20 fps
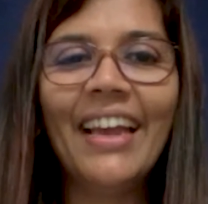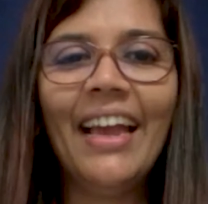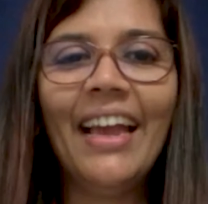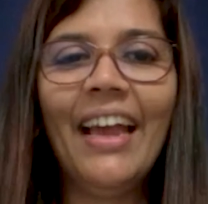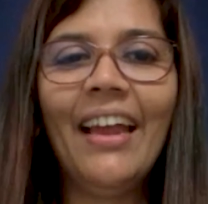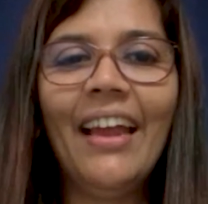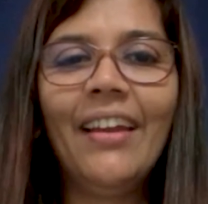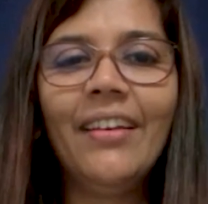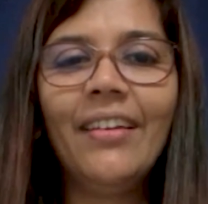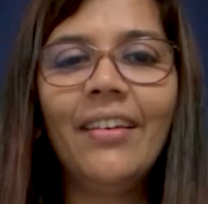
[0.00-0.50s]

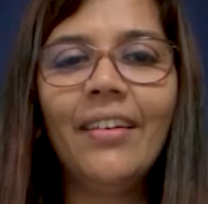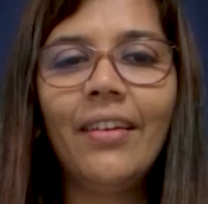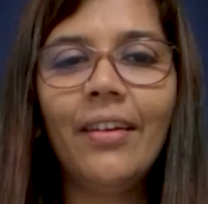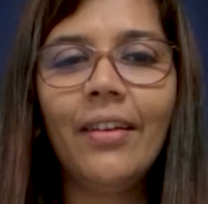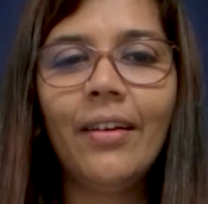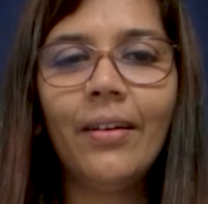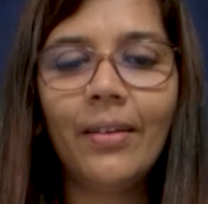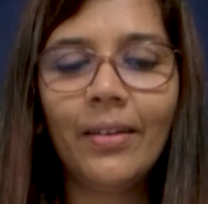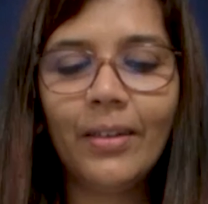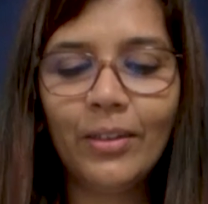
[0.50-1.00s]
And
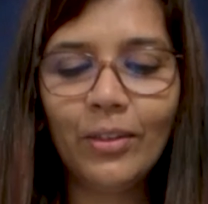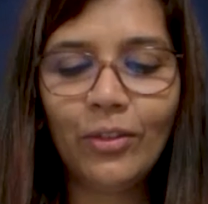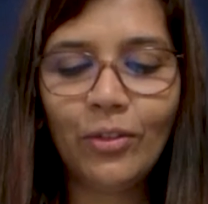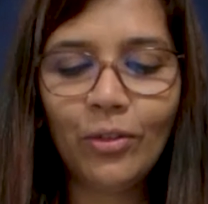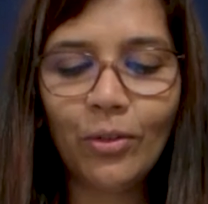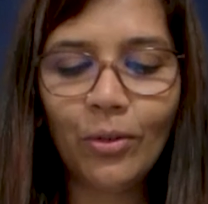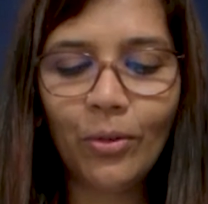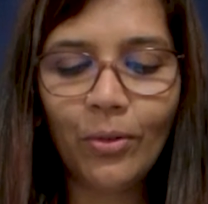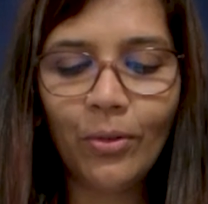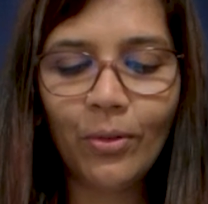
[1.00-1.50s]

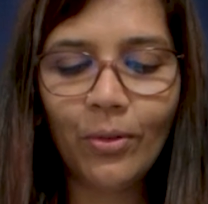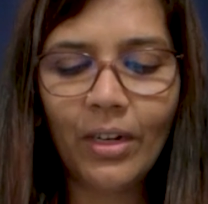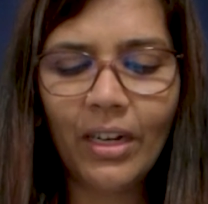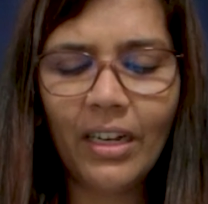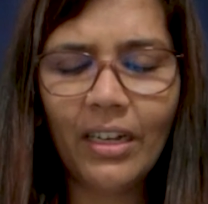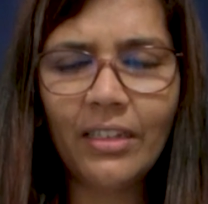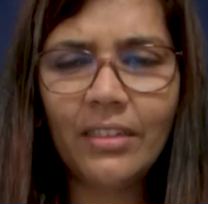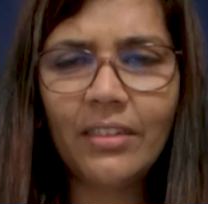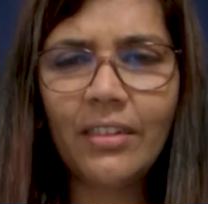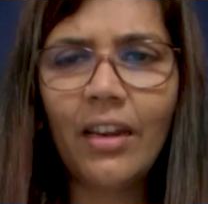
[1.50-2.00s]
so
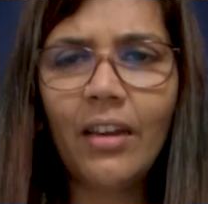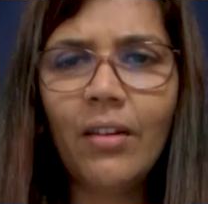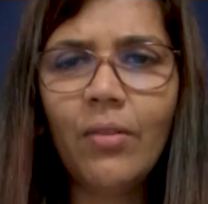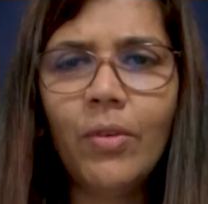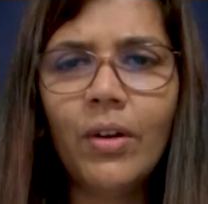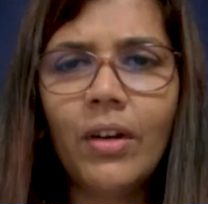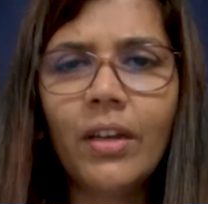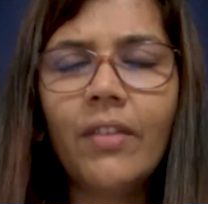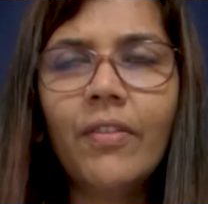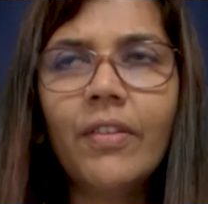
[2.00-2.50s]
I started
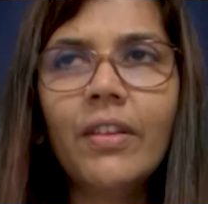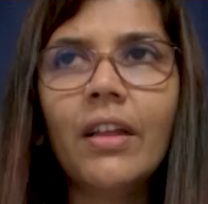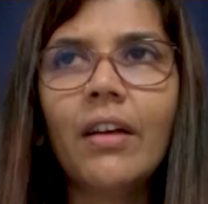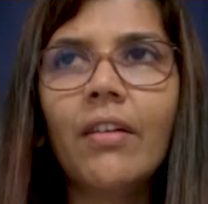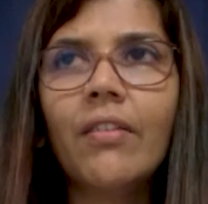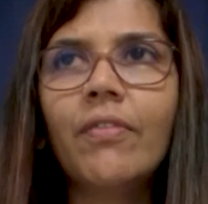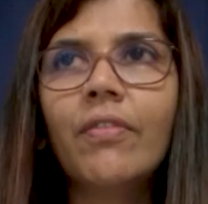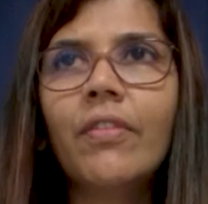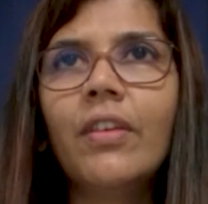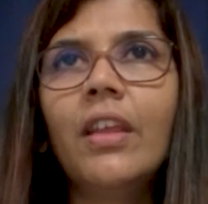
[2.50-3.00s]
working with
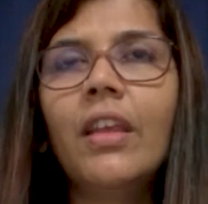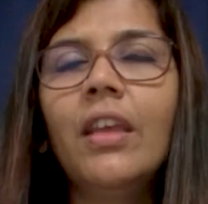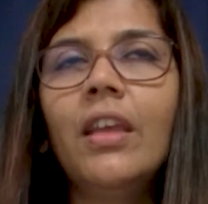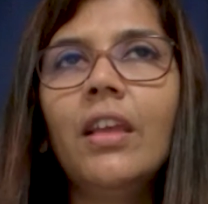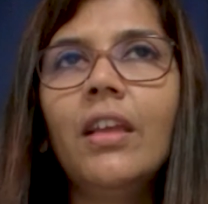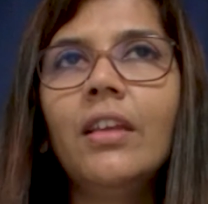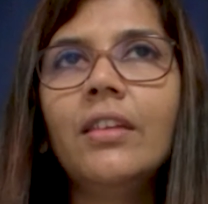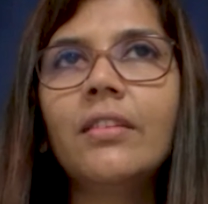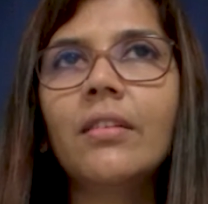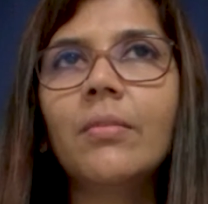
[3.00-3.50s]

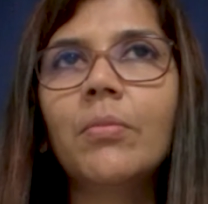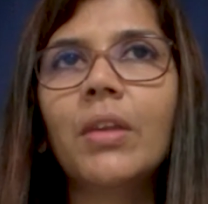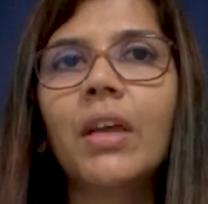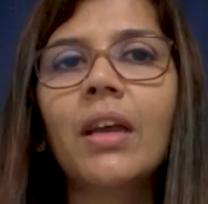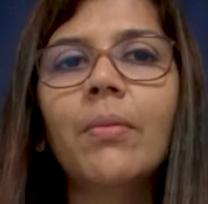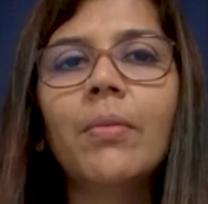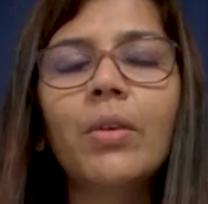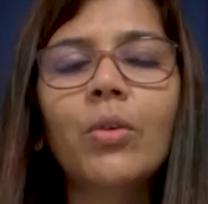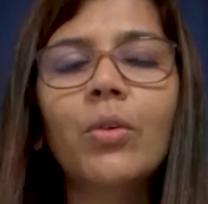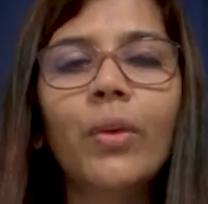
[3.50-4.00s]
Avni
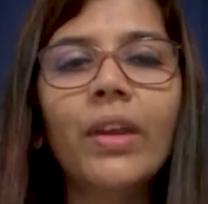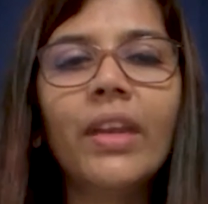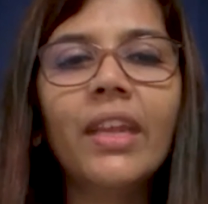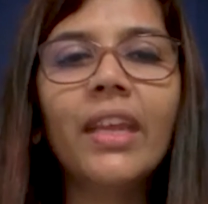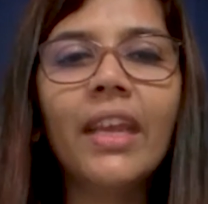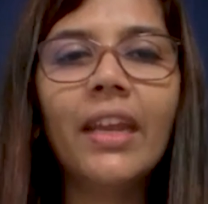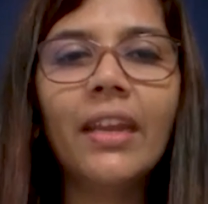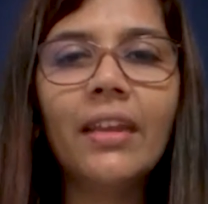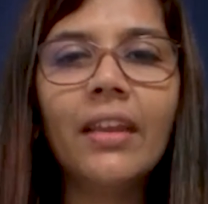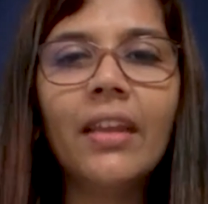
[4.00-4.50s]
sometime in
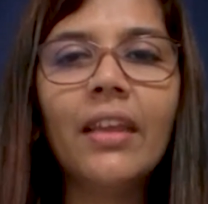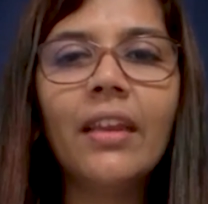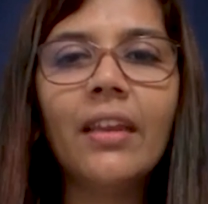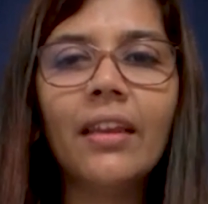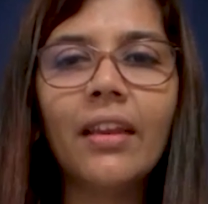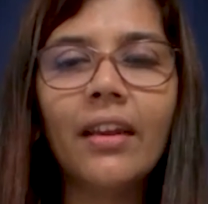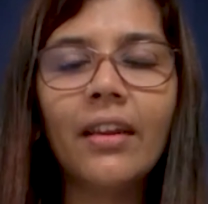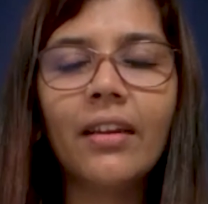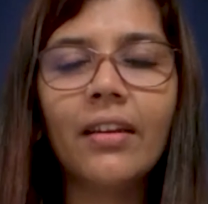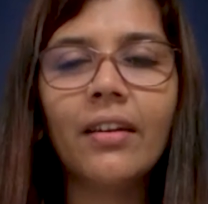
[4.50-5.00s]
2018,
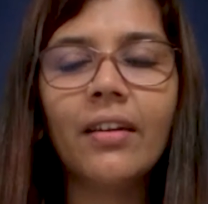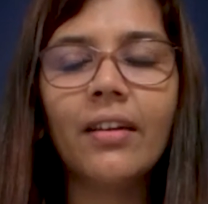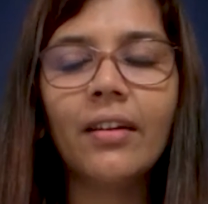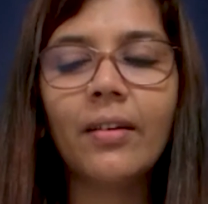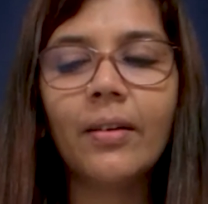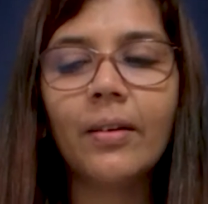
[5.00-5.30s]
and